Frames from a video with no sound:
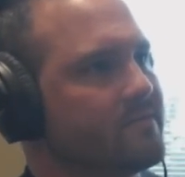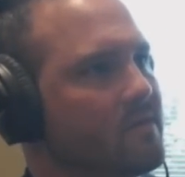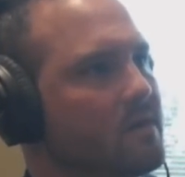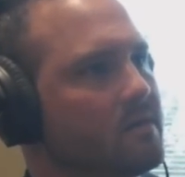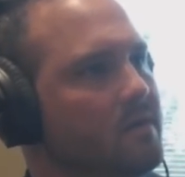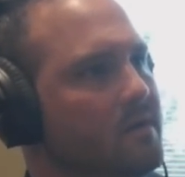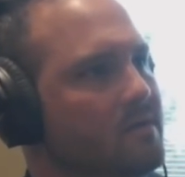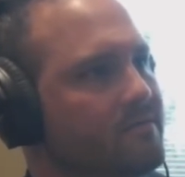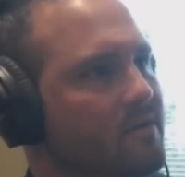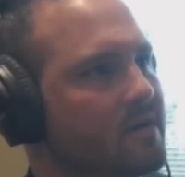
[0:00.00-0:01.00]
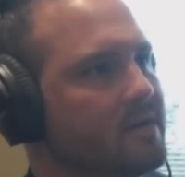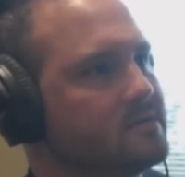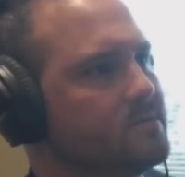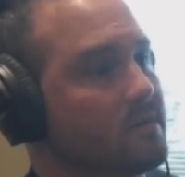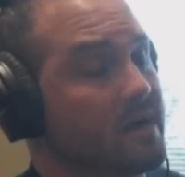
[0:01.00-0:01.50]
for our
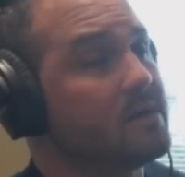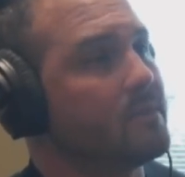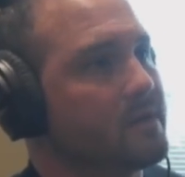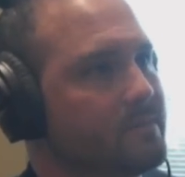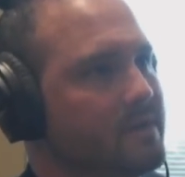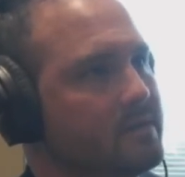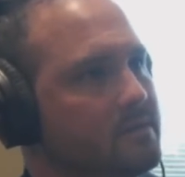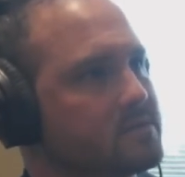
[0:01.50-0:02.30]
kids or anybody to be eating.